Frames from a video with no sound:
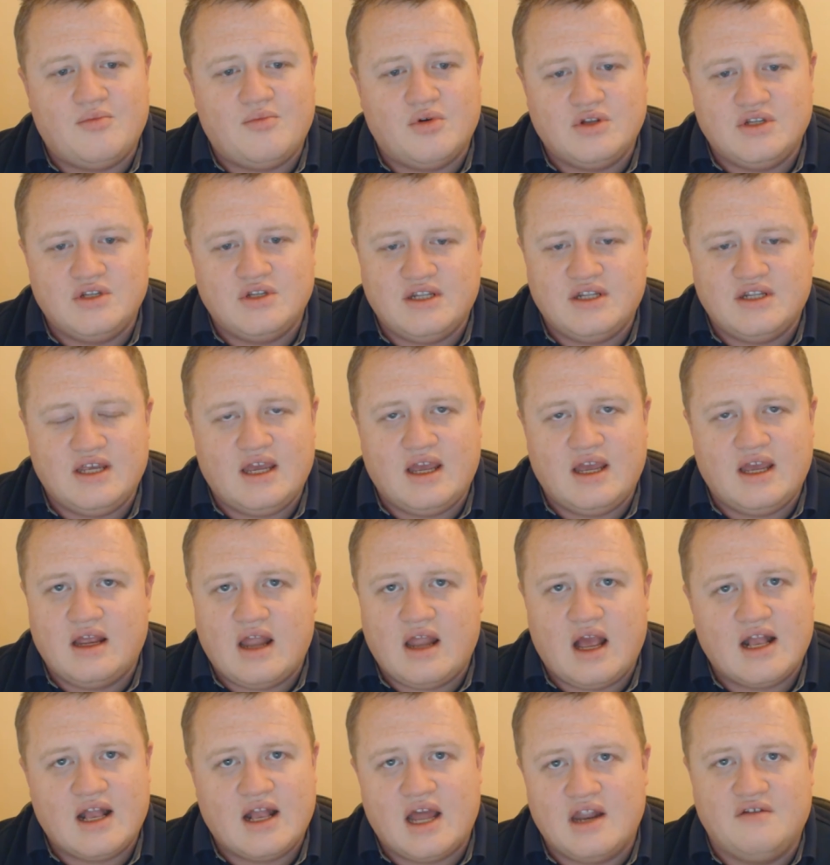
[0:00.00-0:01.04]
But today
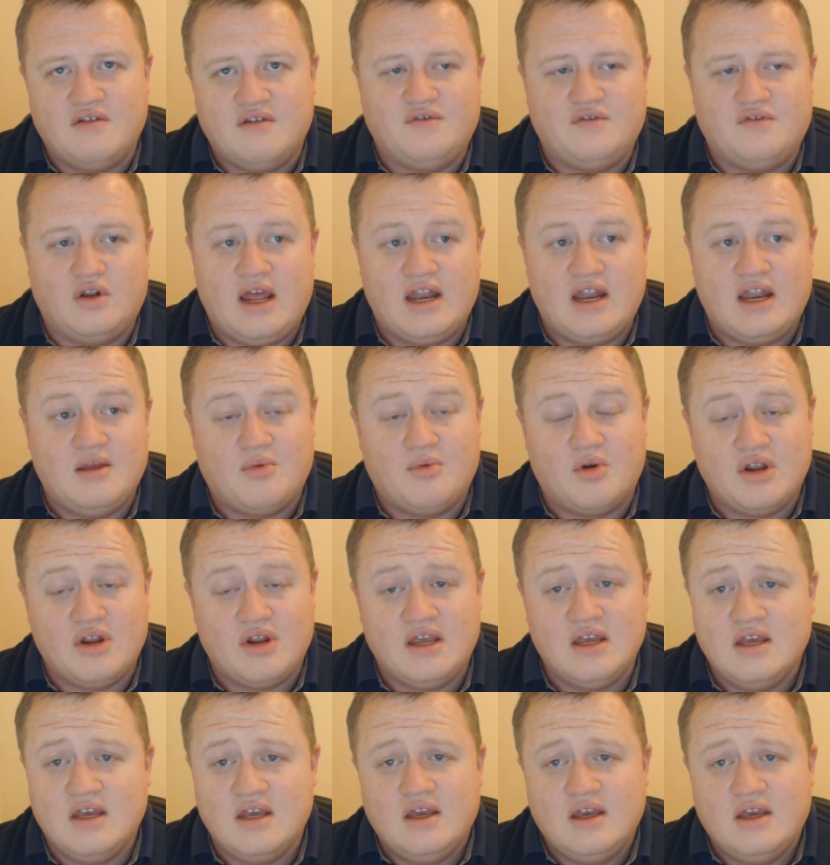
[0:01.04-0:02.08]
I can't fault
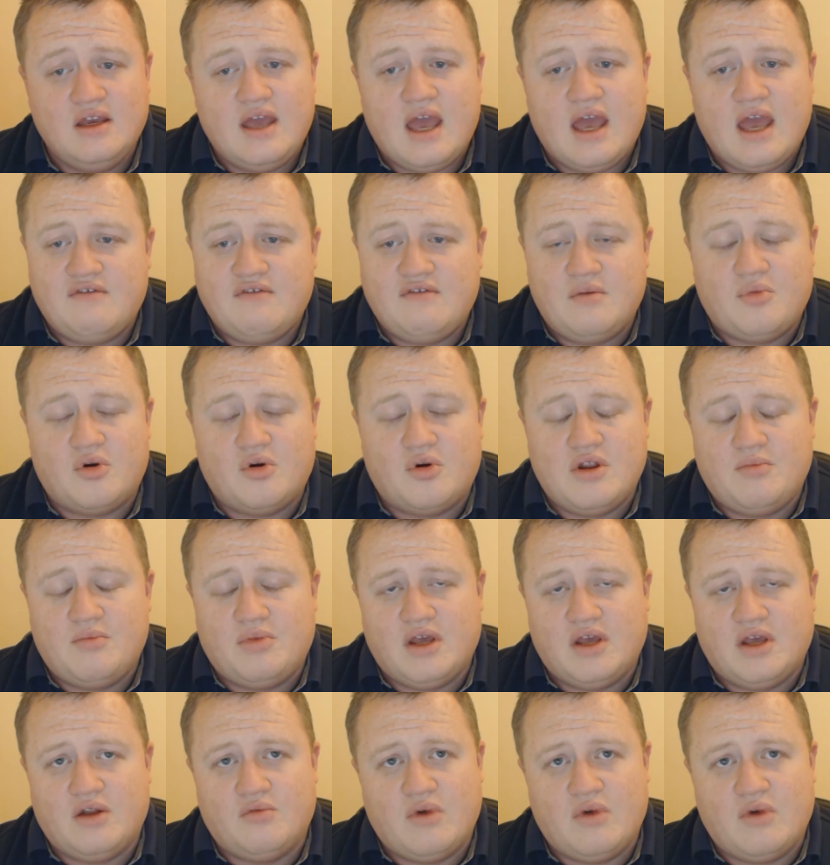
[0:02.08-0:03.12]
anybody. Everybody
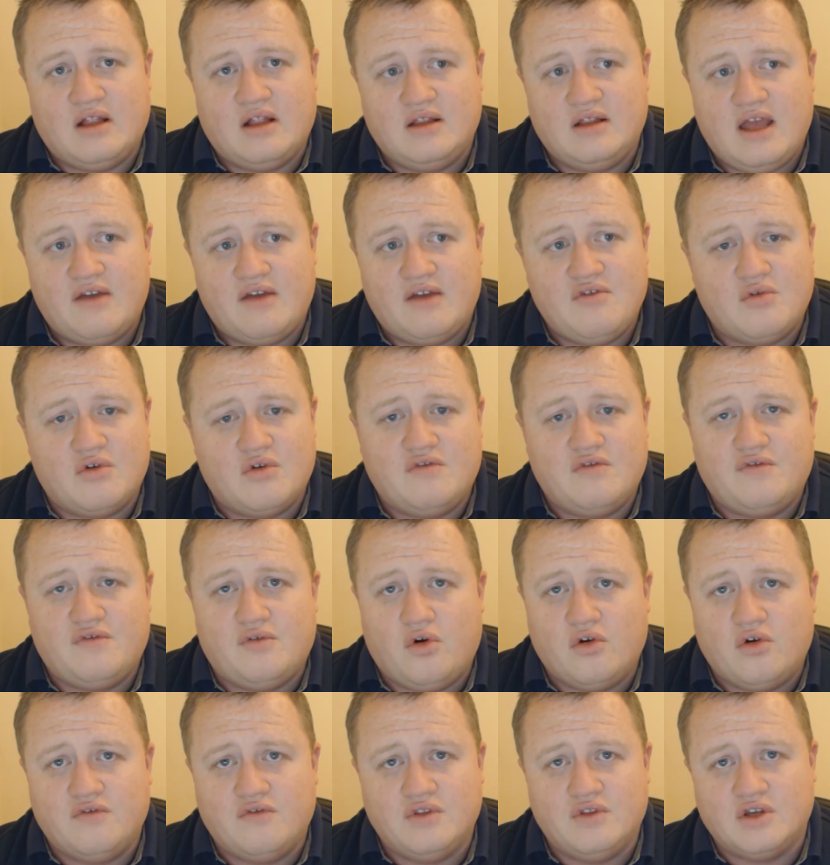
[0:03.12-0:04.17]
played well, everyone
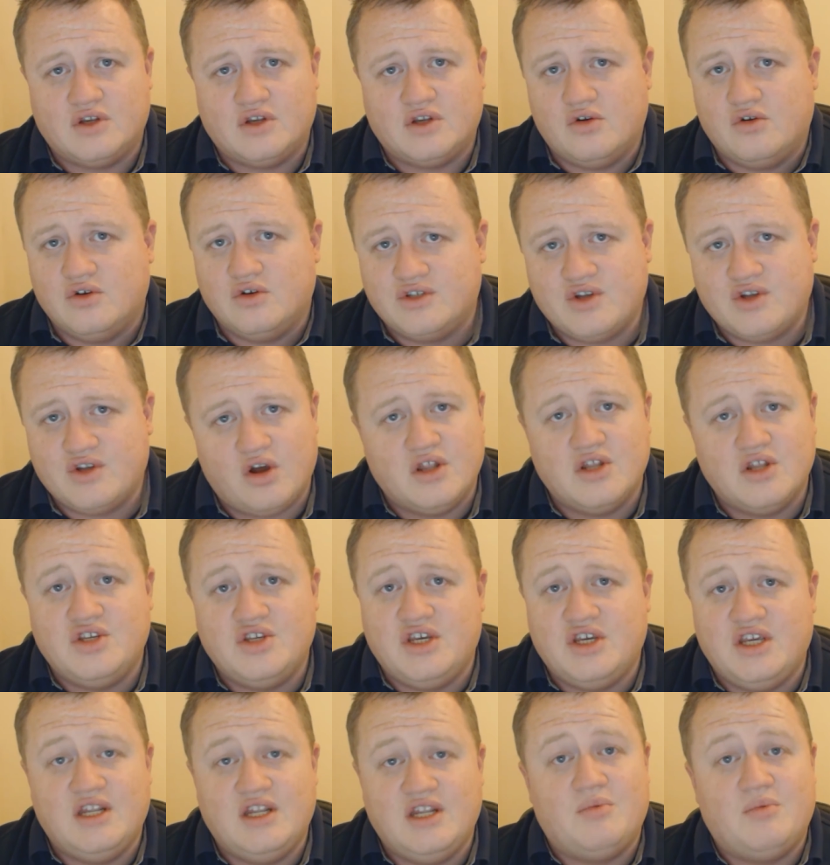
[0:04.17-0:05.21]
fought for the cause.
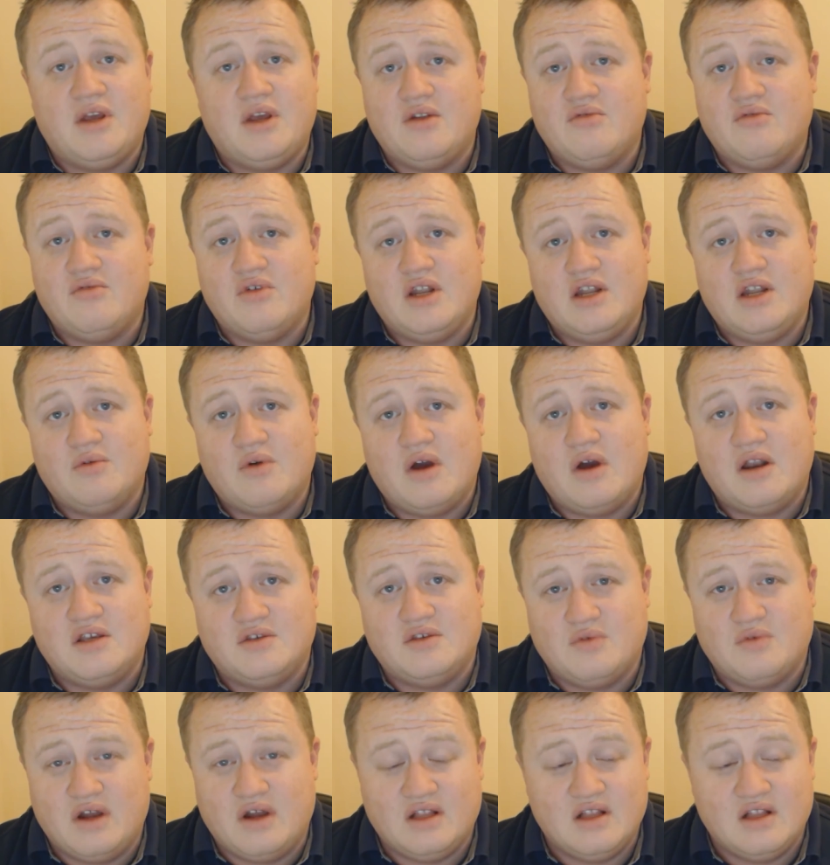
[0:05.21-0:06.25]
Colaccini played really well
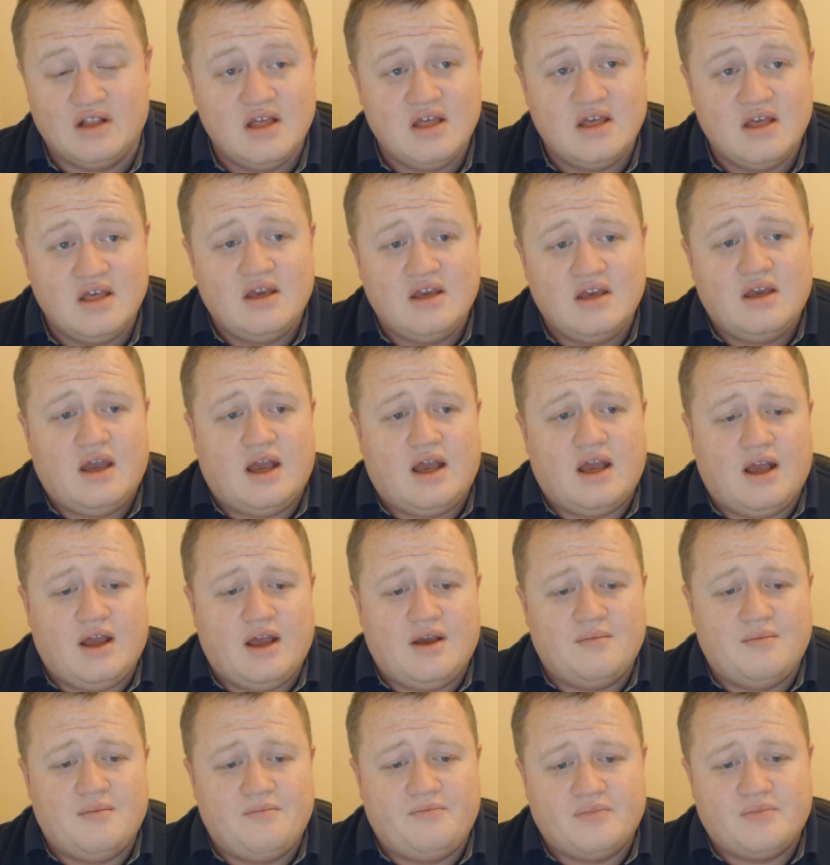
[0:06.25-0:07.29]
as well,
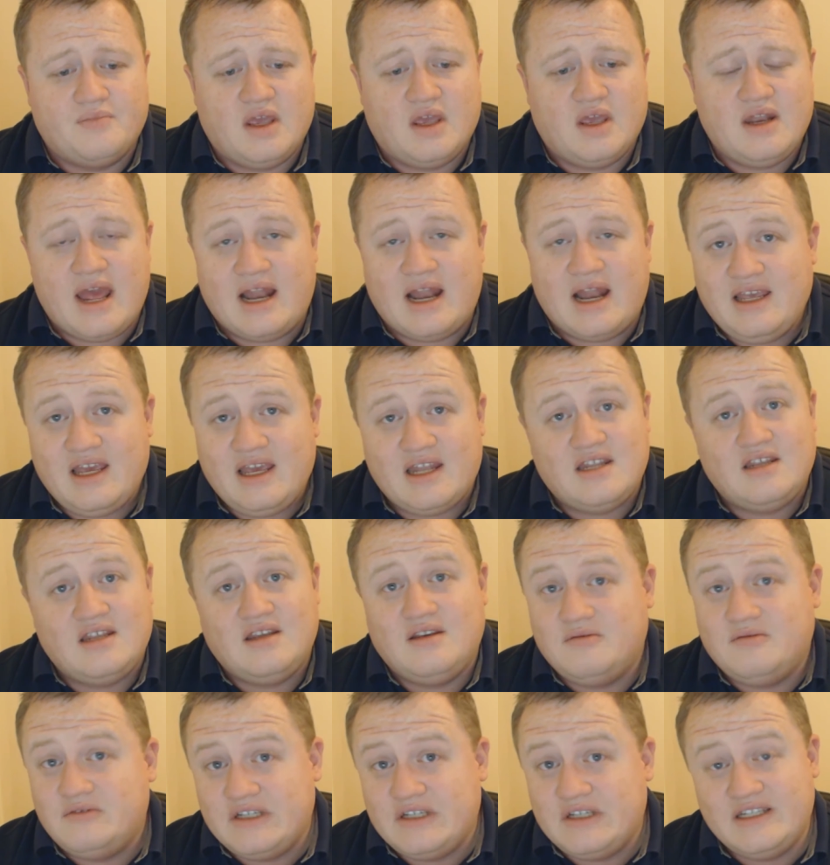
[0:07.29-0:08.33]
and Elliot,
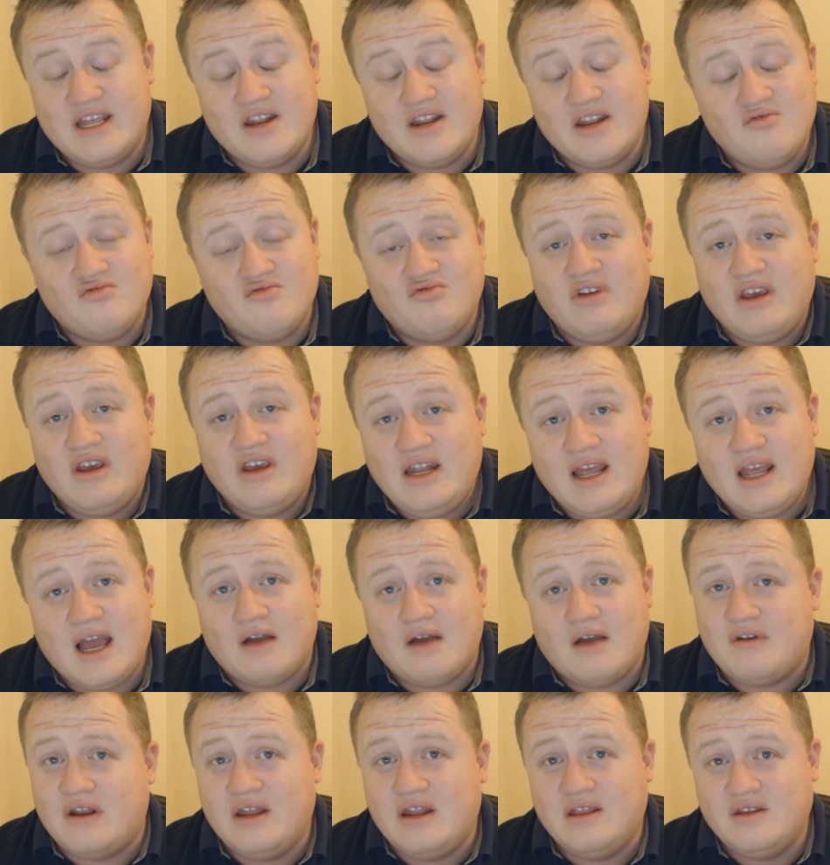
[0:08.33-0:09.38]
he didn't really
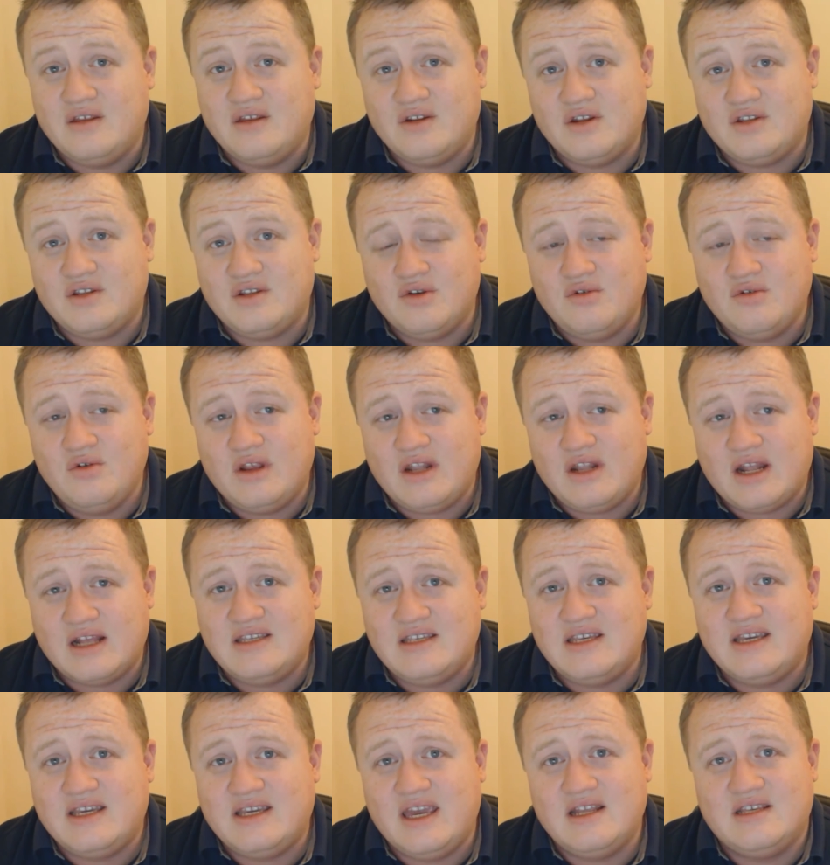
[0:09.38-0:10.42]
have anything to do, and
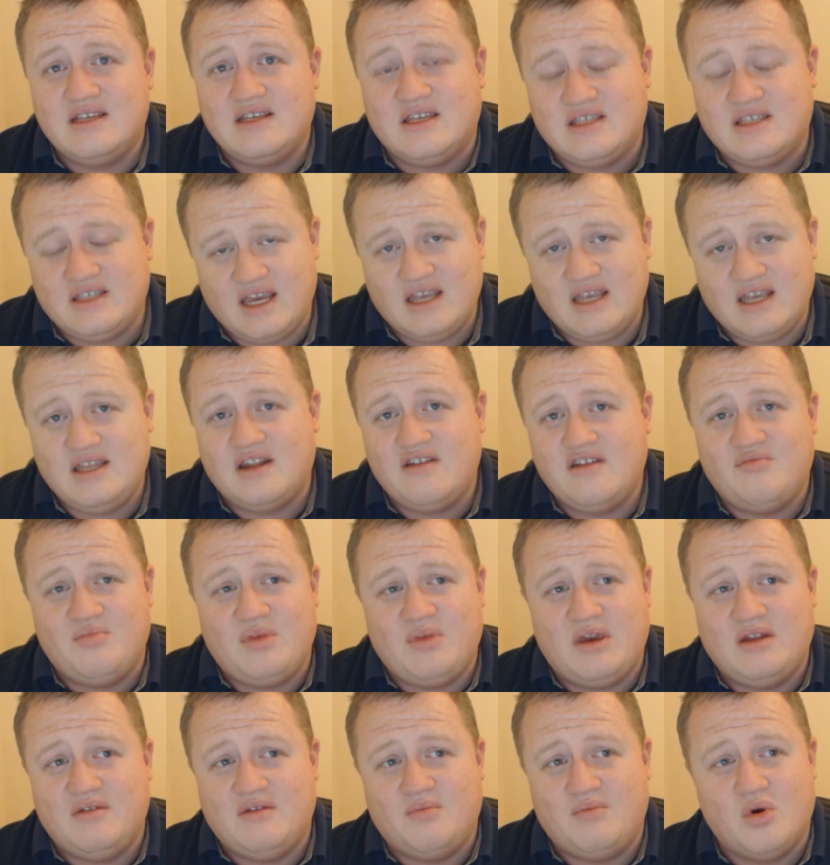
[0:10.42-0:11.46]
that's against a side that have
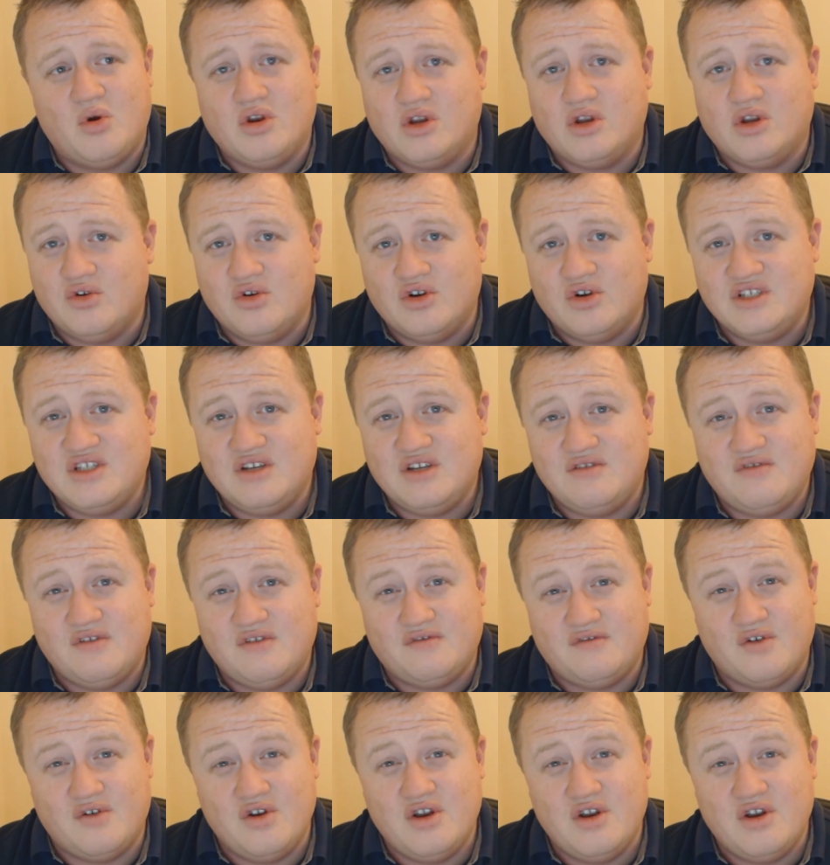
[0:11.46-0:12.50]
been putting goals in
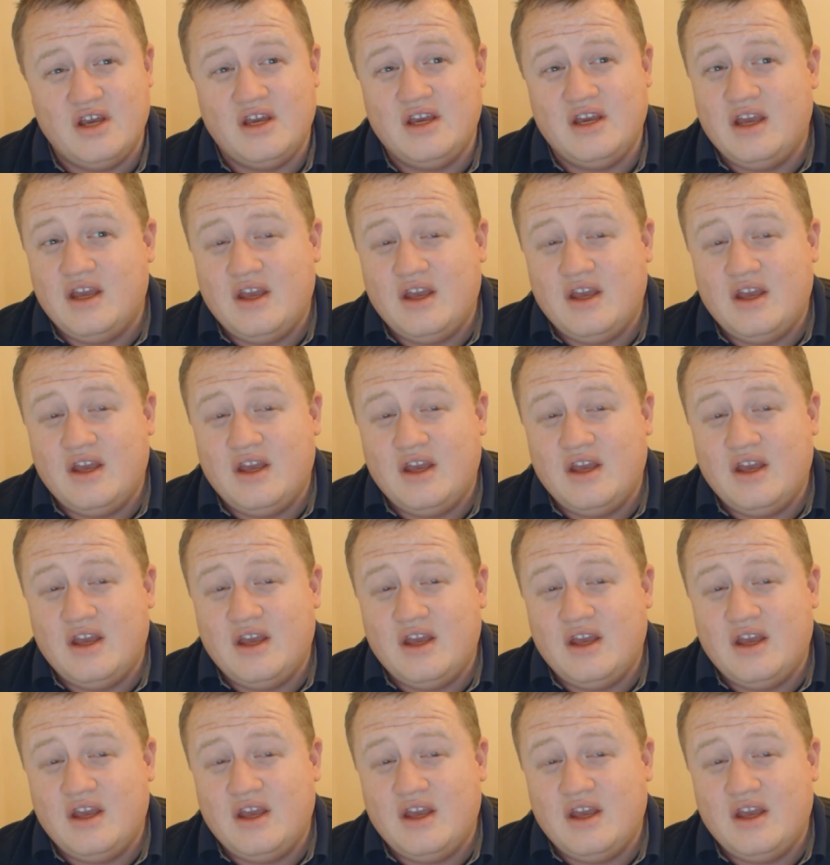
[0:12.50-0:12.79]
for fun.